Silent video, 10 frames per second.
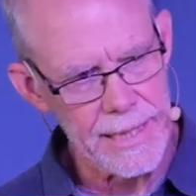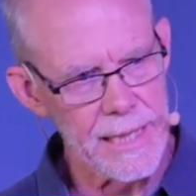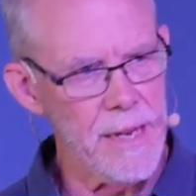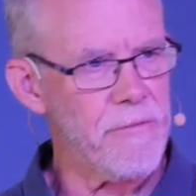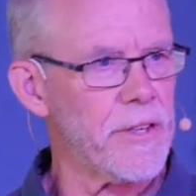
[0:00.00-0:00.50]

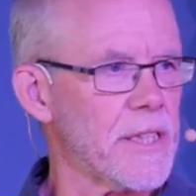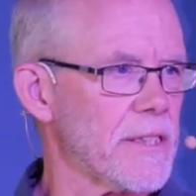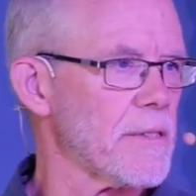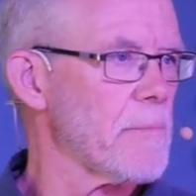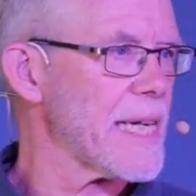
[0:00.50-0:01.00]

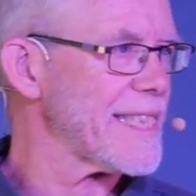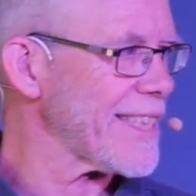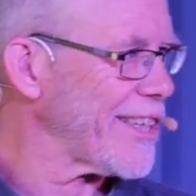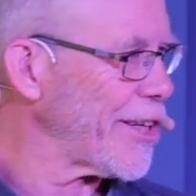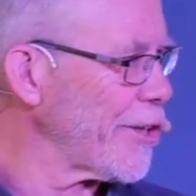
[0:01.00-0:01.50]
significance, my
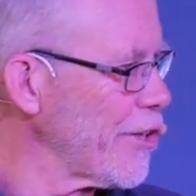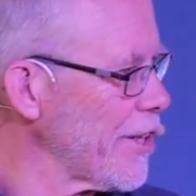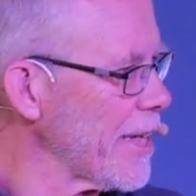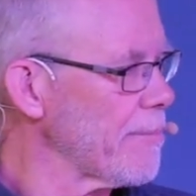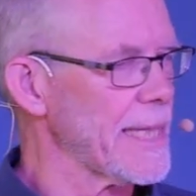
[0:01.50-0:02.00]

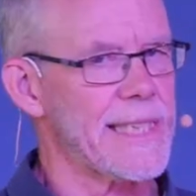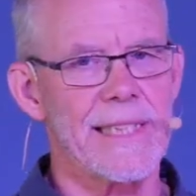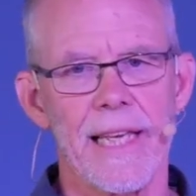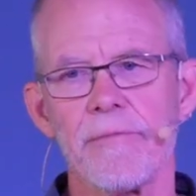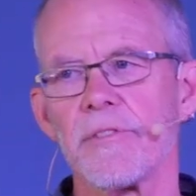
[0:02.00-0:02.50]
security, my
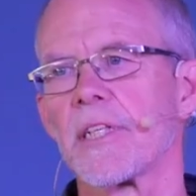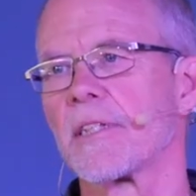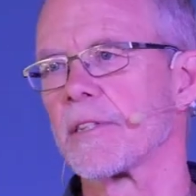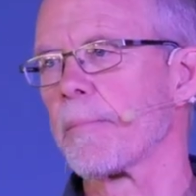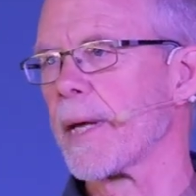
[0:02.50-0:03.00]
safety
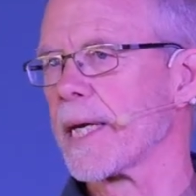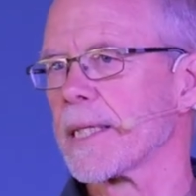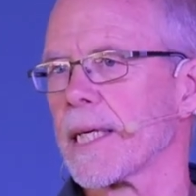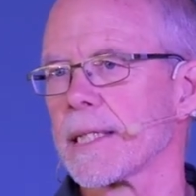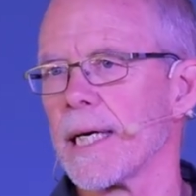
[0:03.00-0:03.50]
is
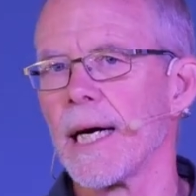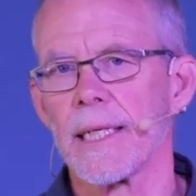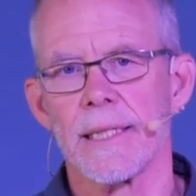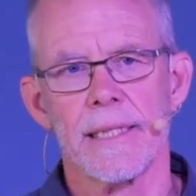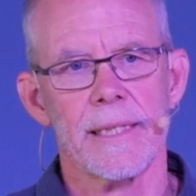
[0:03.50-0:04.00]
dependent on
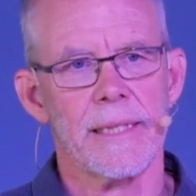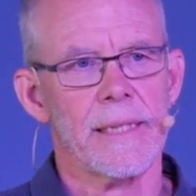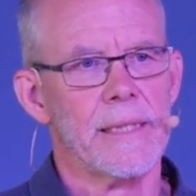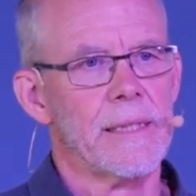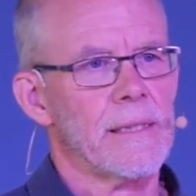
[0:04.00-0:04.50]
God.
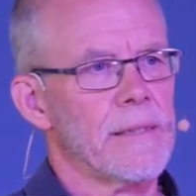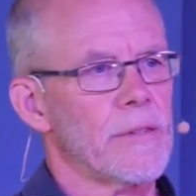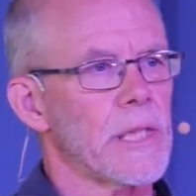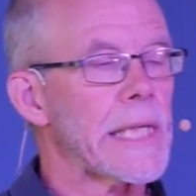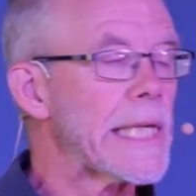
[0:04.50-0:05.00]

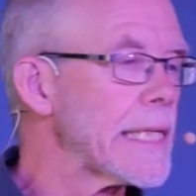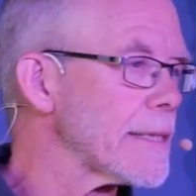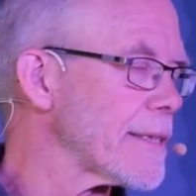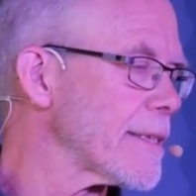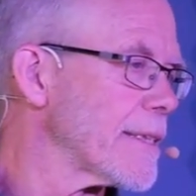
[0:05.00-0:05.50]

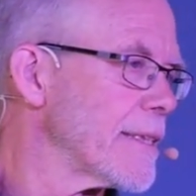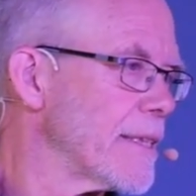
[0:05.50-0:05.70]
Leah's